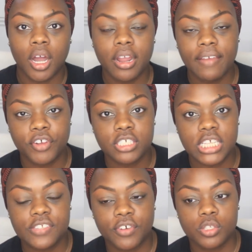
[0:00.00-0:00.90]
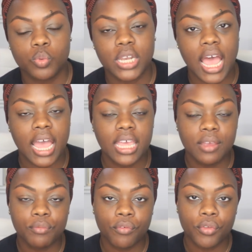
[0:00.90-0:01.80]
Alright, first things first, when I
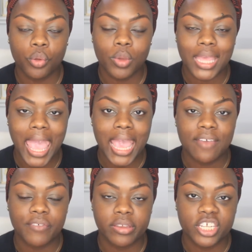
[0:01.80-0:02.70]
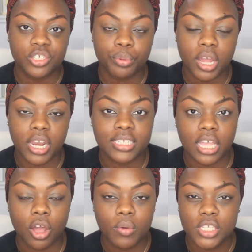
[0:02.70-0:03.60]
am reviewing a foundation product,
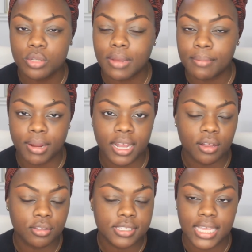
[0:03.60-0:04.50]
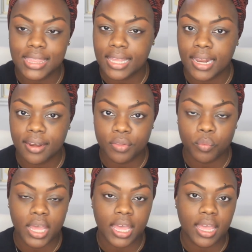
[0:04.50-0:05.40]
I always do my brows, get that out of the
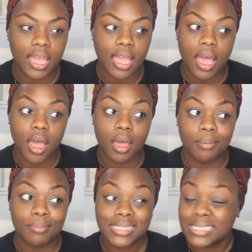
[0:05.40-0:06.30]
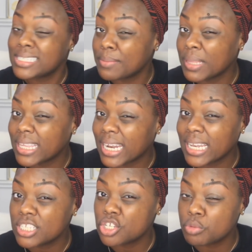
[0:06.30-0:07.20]
way. It's just something that I
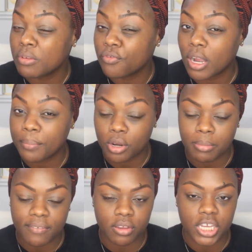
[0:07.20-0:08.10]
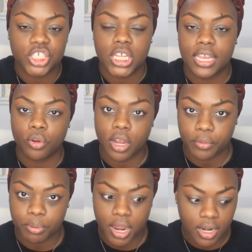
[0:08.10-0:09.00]
like to do before I put on my foundation and or
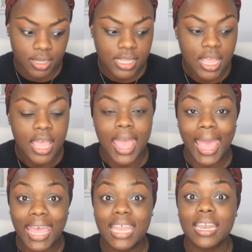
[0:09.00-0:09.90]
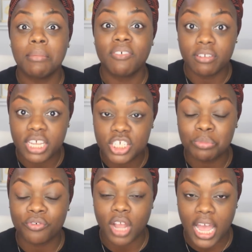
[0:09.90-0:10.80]
other products. And I'm a foundation
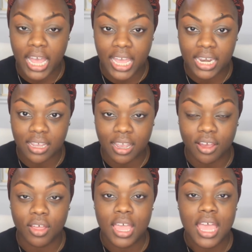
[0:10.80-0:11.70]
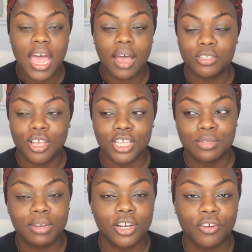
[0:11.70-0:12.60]
before eye kind of gal. I was talking
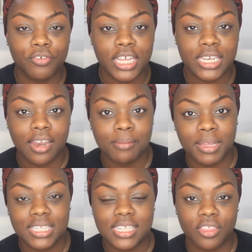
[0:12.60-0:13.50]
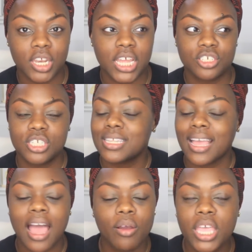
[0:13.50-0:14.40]
to my girlfriend Kendetta about this the other day, and she's
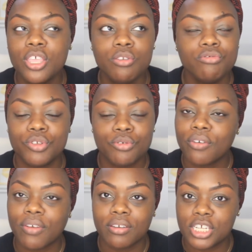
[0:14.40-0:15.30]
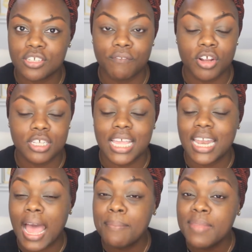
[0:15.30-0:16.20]
like, how can you do your foundation first?
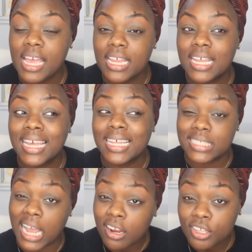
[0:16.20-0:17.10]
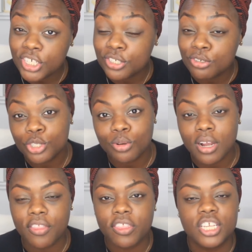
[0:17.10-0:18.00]
And I'm not entirely too sure,
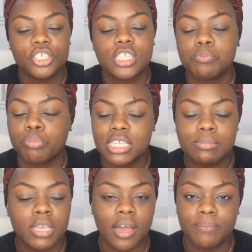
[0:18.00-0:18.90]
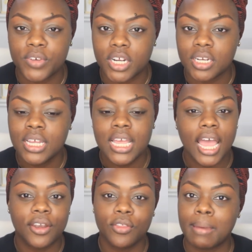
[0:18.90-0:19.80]
other than it just brings me comfort.
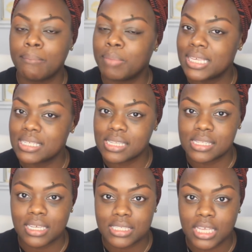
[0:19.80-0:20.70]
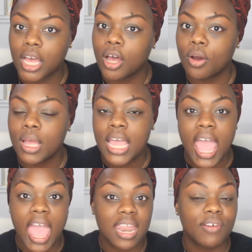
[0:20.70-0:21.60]
I know that my base is good to go.
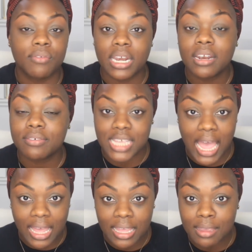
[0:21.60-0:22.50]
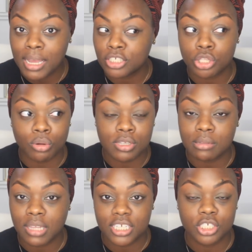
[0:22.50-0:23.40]
And if I run out of time, I just throw in
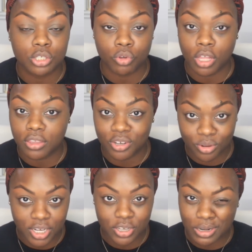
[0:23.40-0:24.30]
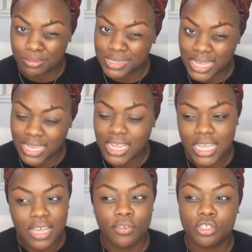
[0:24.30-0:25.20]
some lashes and roll out the door. You know what I'm saying?
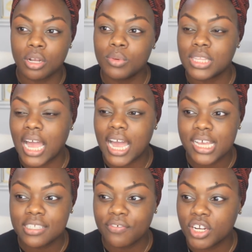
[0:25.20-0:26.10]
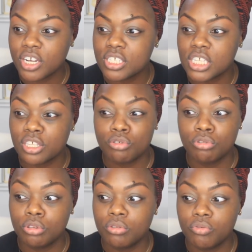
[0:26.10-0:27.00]
If you start with the eyes first and you
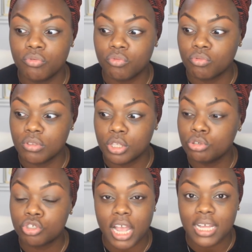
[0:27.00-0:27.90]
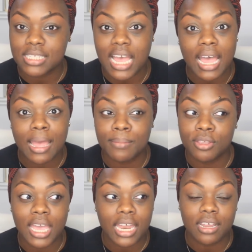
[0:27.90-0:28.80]
lose track of time
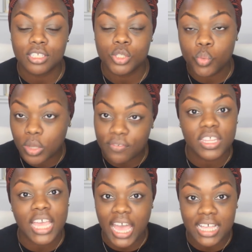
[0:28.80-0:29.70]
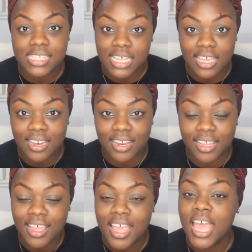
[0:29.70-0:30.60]
and you gotta swiftly exit
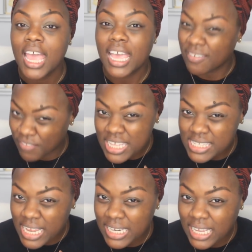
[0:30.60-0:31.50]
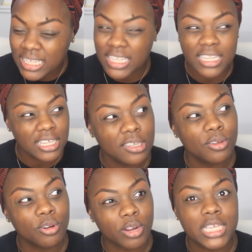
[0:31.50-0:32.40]
and your face ain't done, then a
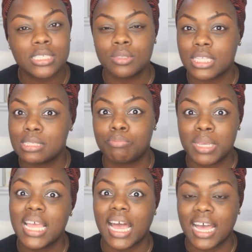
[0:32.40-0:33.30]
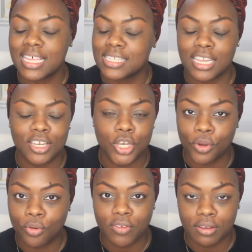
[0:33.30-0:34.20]
little crazy with these beat eyes and
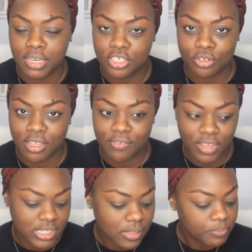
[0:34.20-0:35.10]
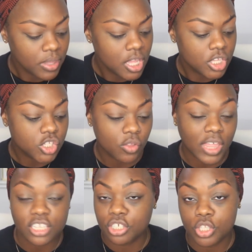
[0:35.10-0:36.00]
no foundation on your face. So
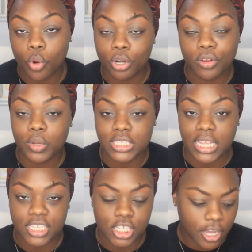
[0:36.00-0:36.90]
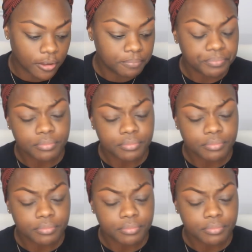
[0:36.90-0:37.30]
that's just the order in which I like to go.